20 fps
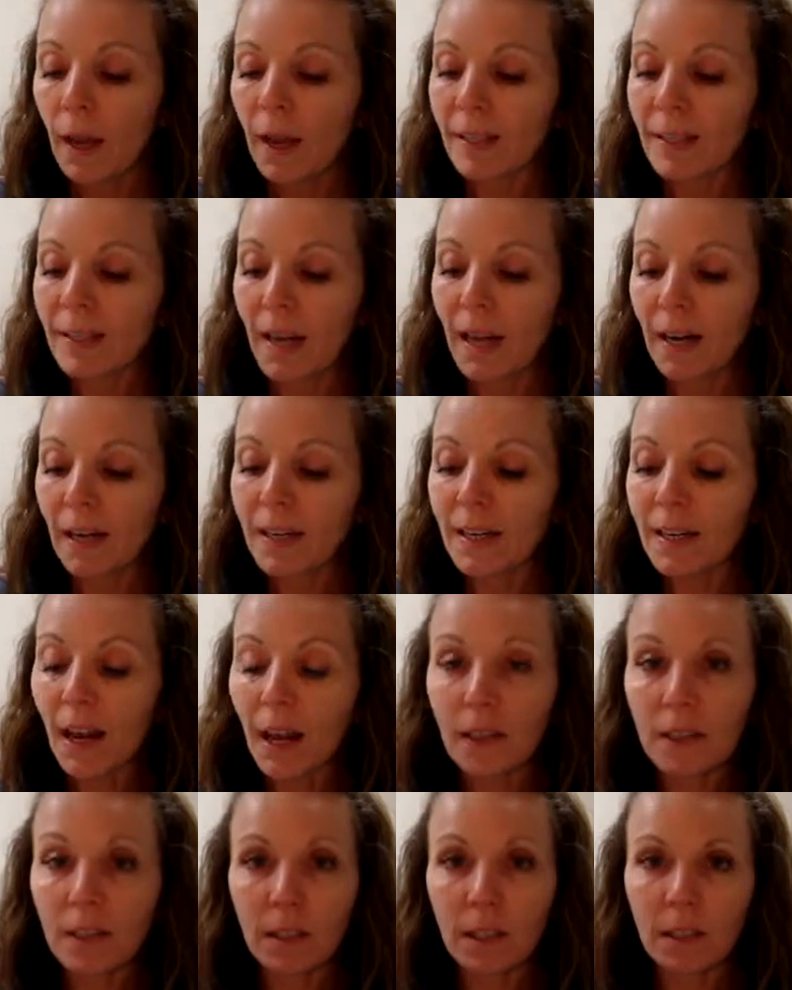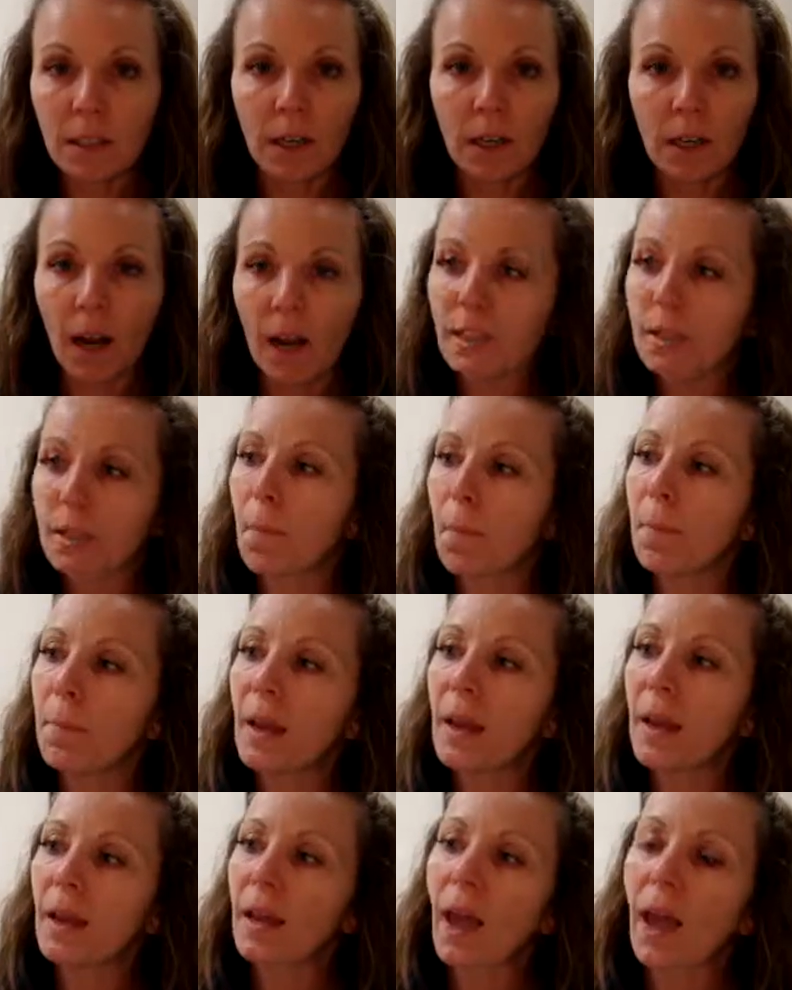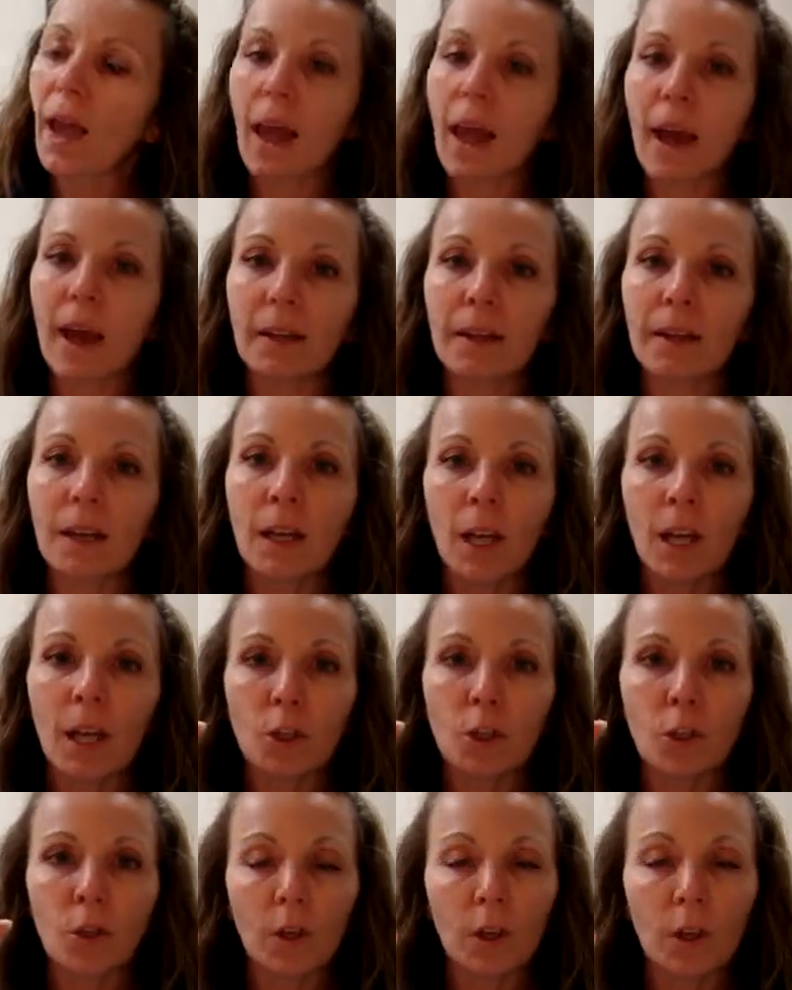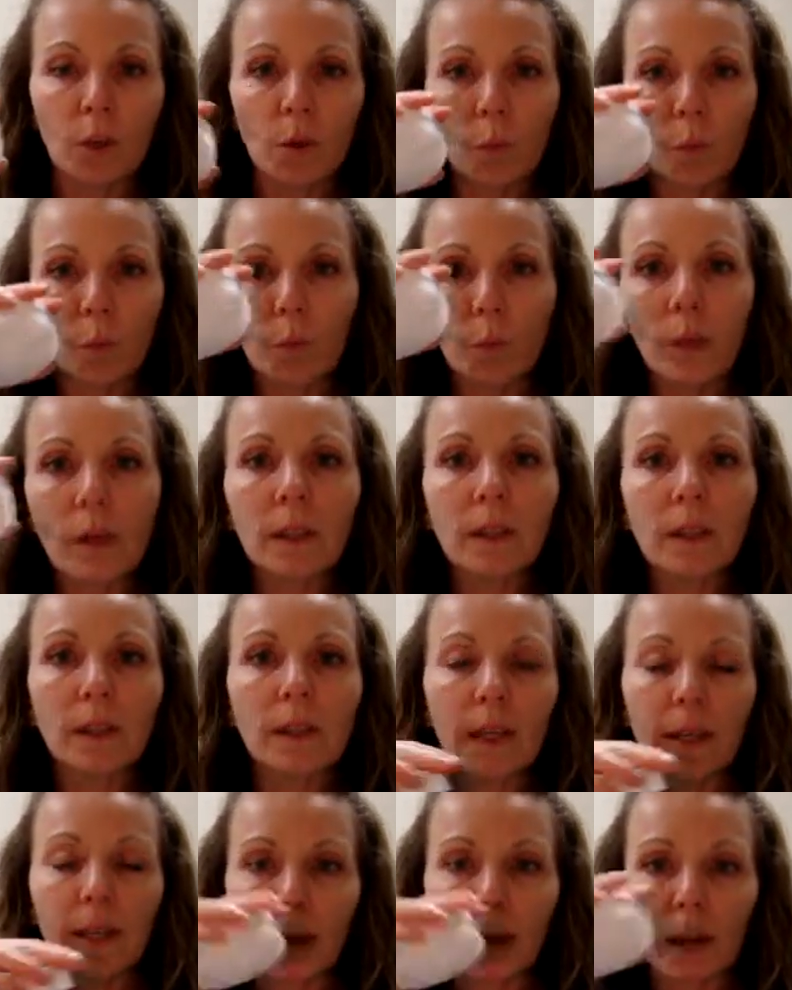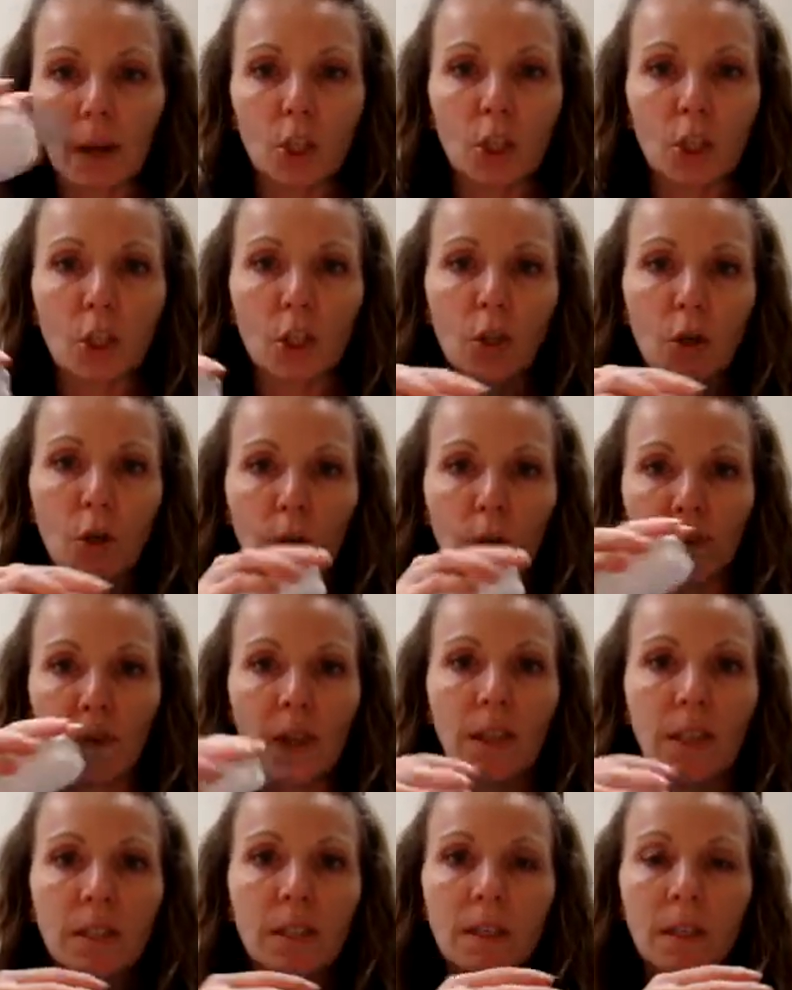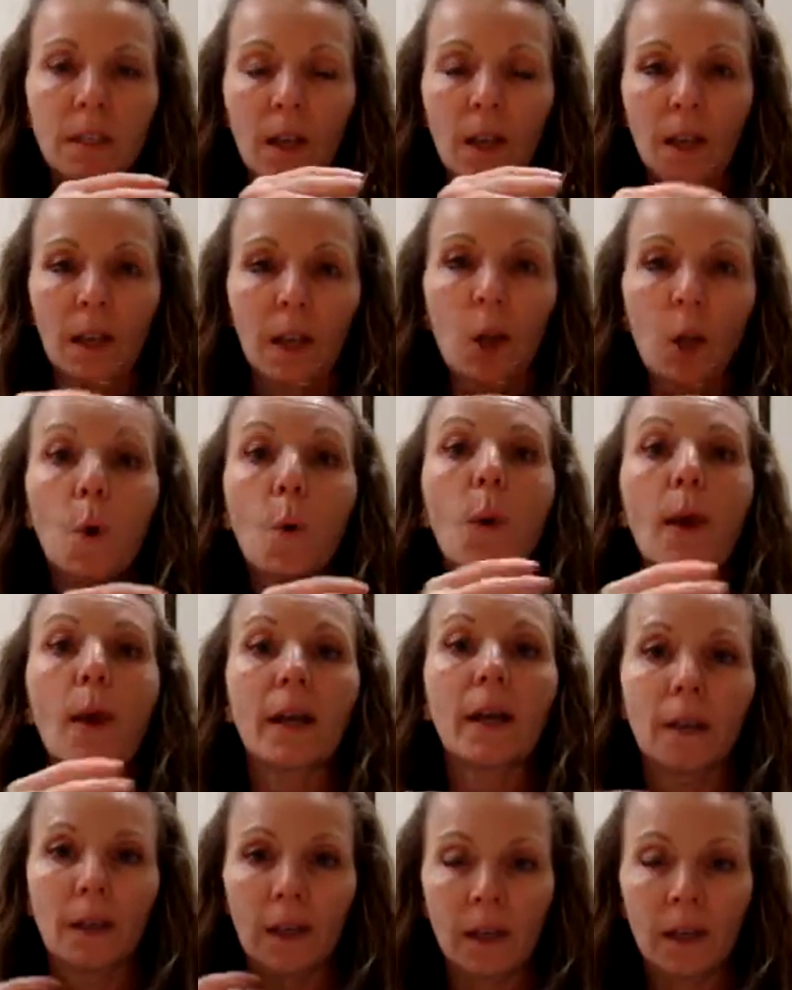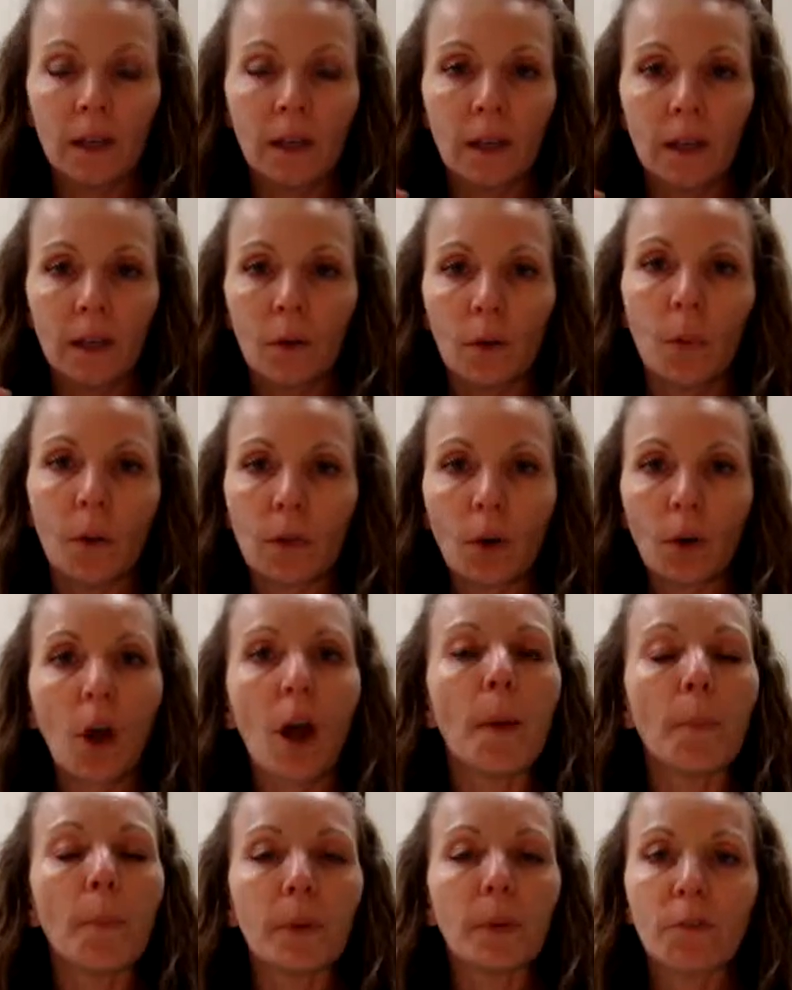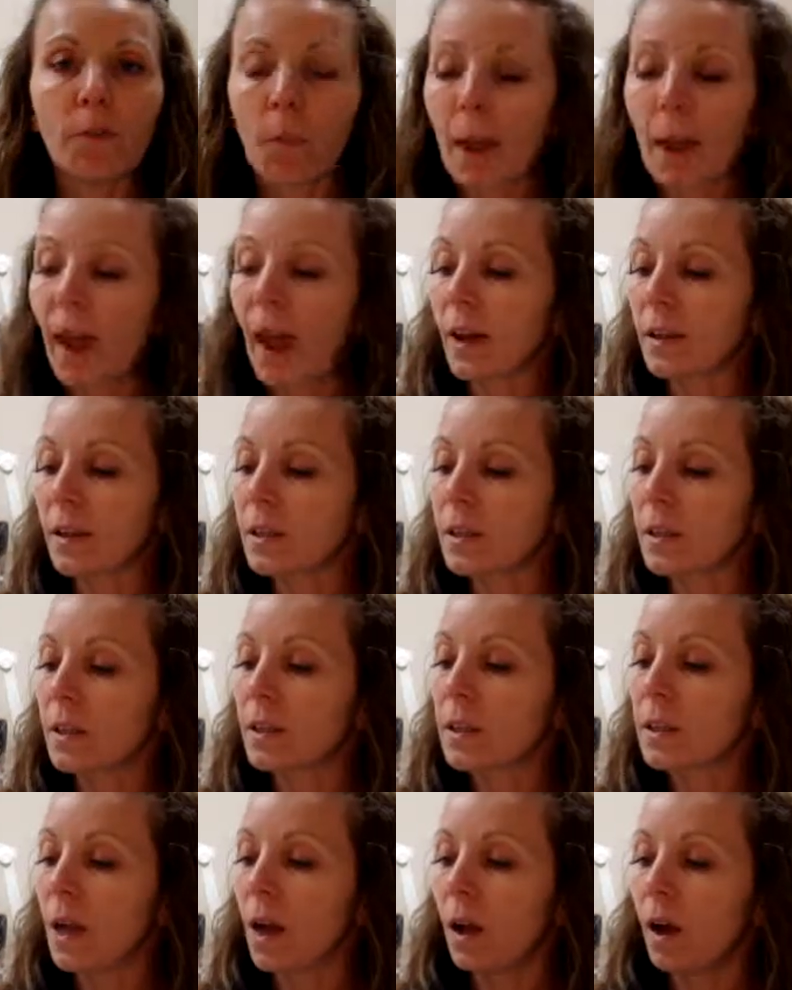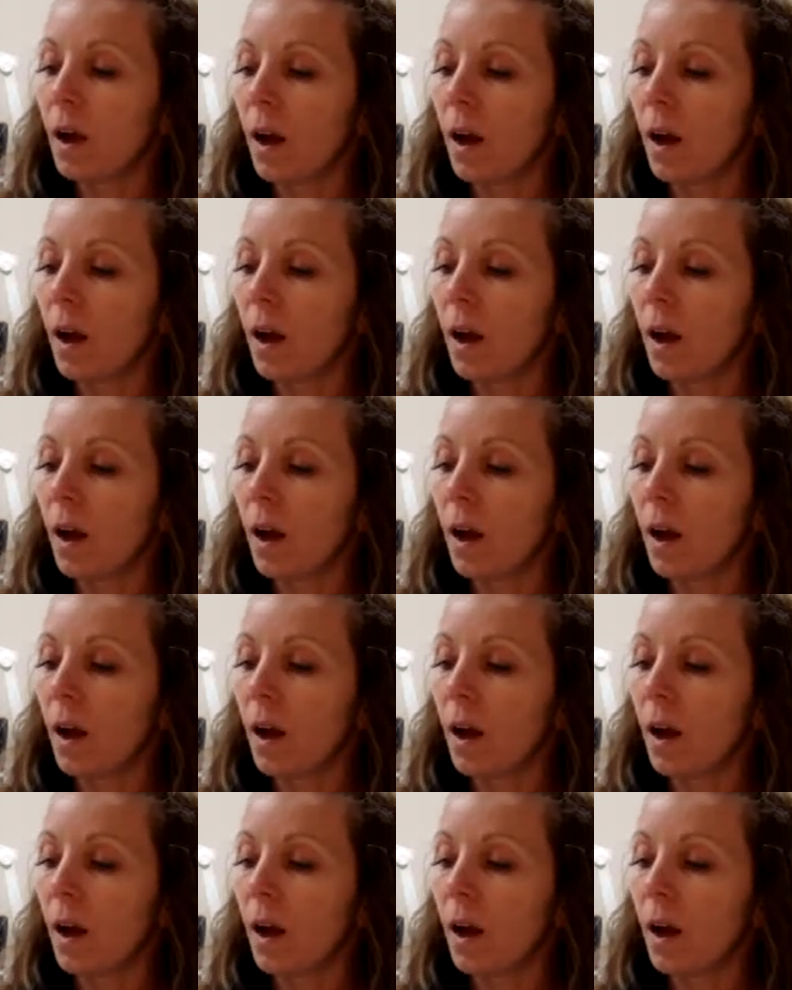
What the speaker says: And it's got it's a nice big head, so you can really get a surface quickly with a couple of passes.